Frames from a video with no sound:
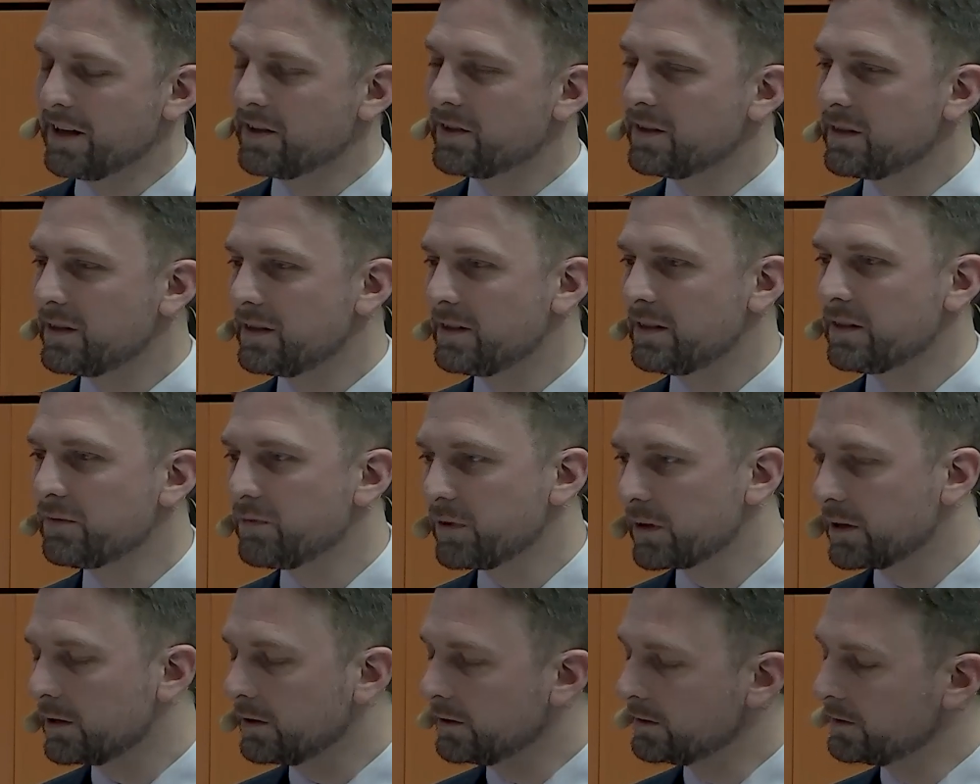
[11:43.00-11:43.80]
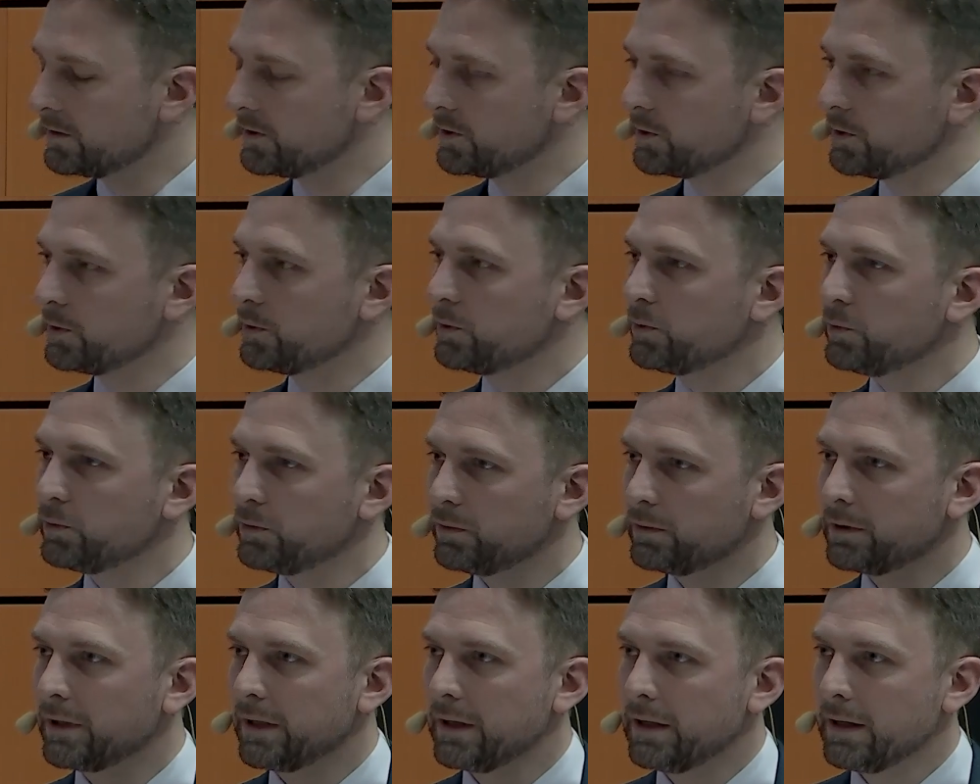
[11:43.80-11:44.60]
Is it difficult
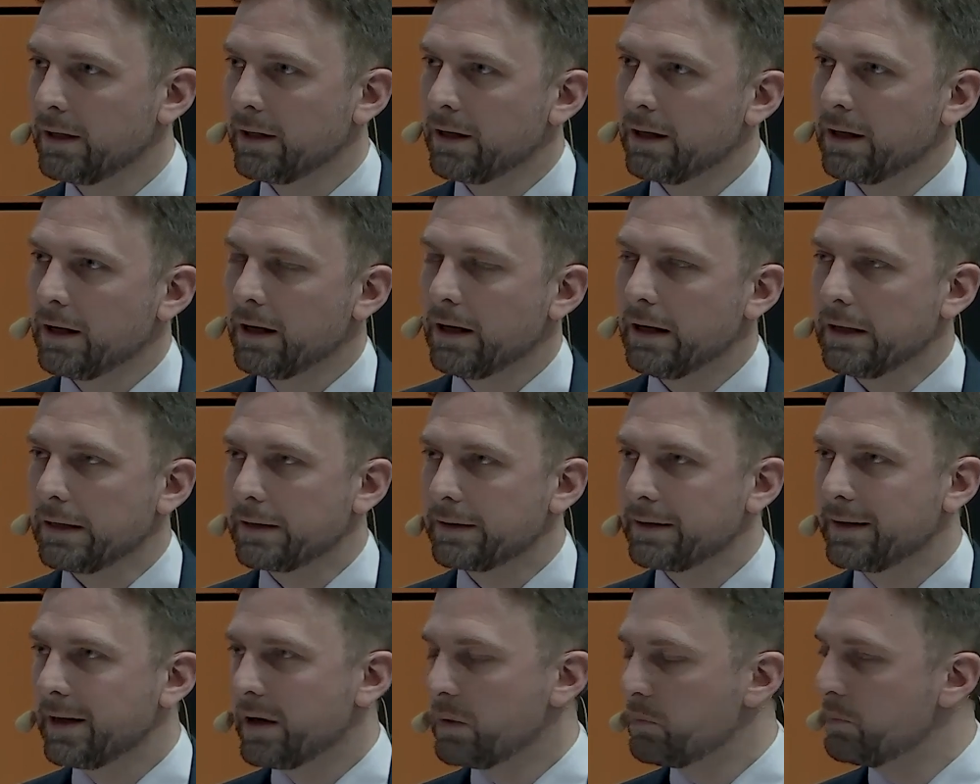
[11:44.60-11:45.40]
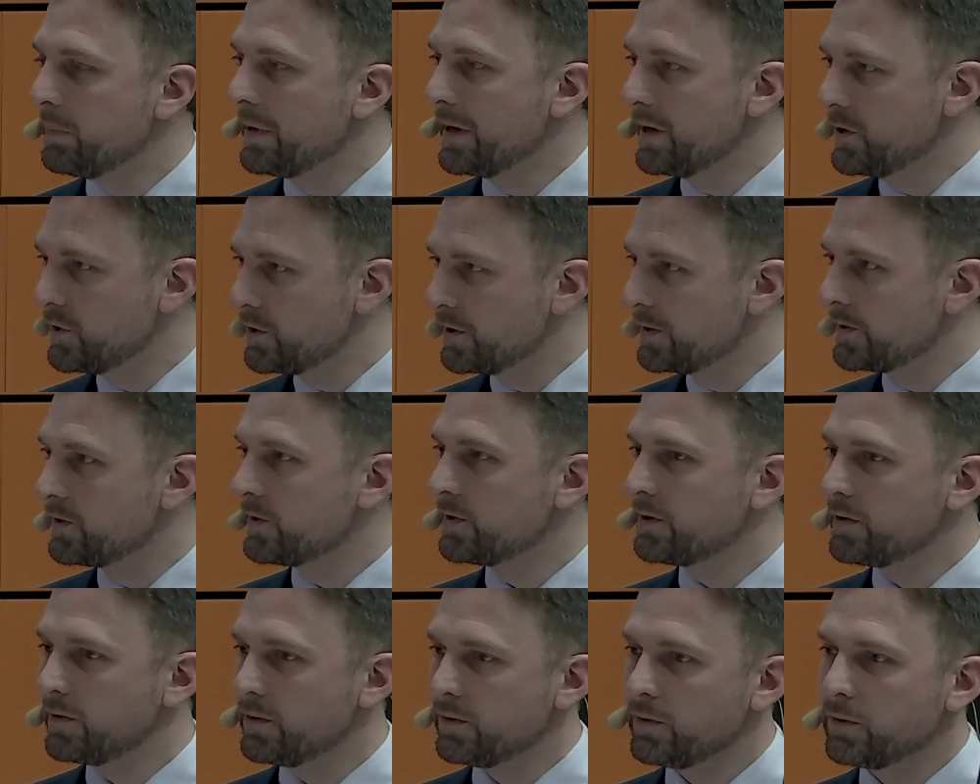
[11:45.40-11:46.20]
to get
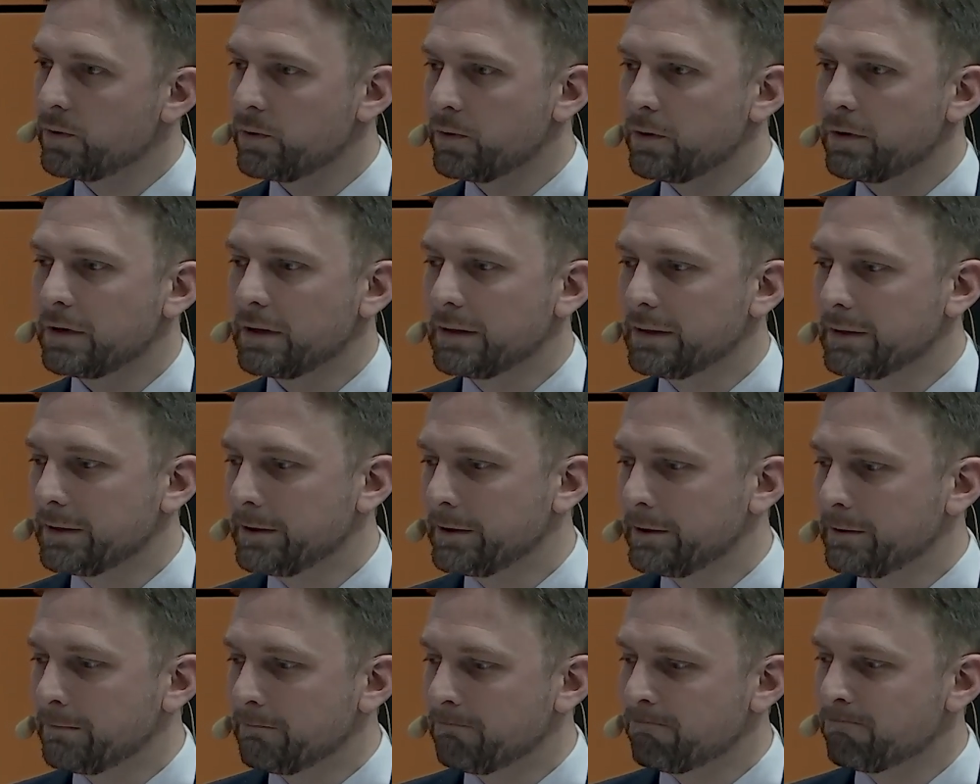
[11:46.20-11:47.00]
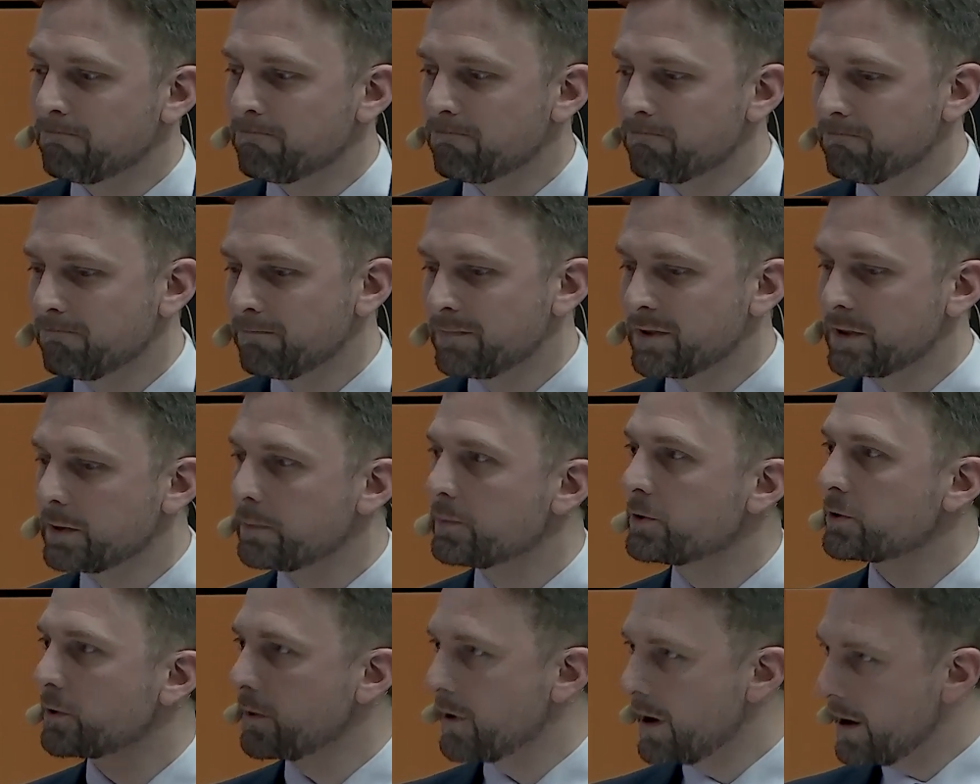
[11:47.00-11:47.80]
patients to
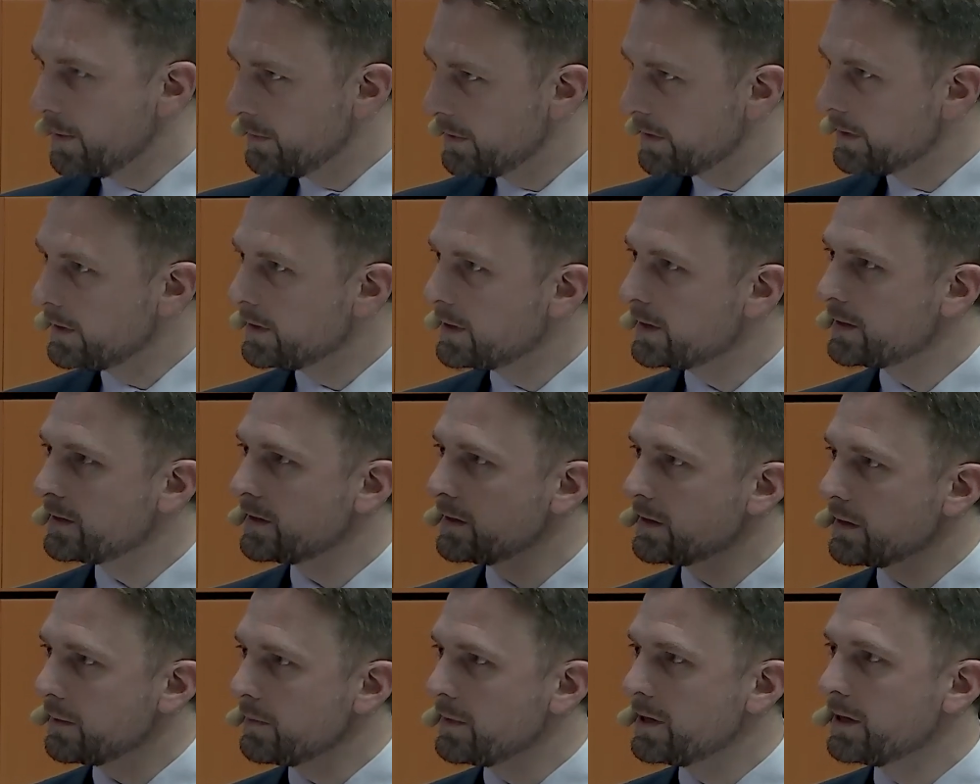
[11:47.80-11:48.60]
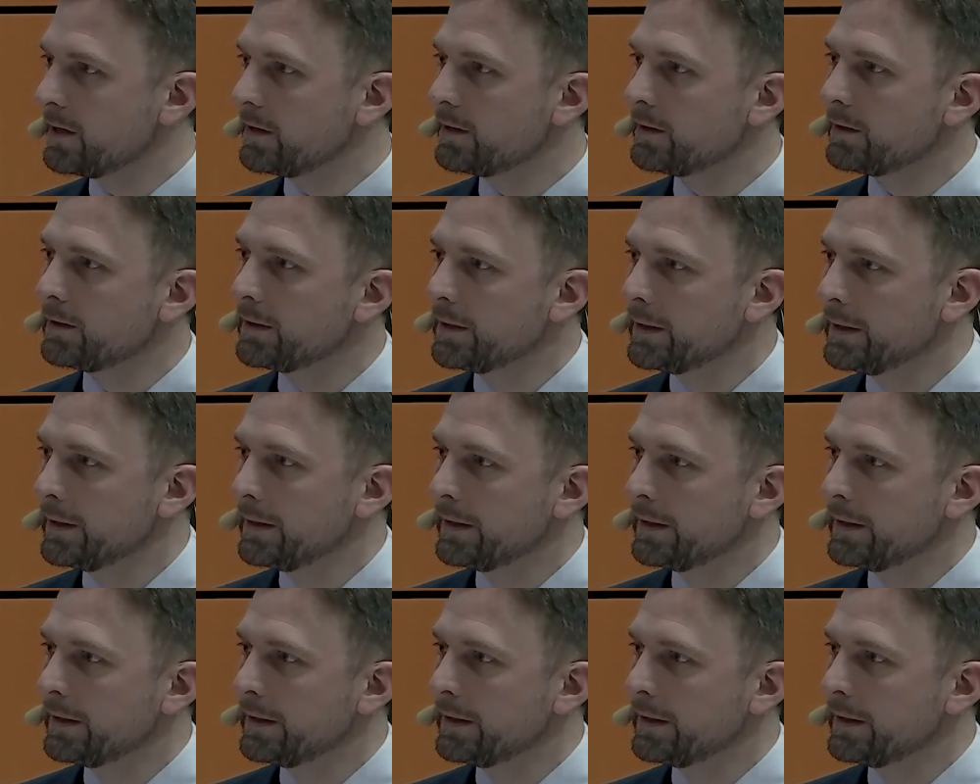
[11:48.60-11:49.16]
subscribe to this? I mean,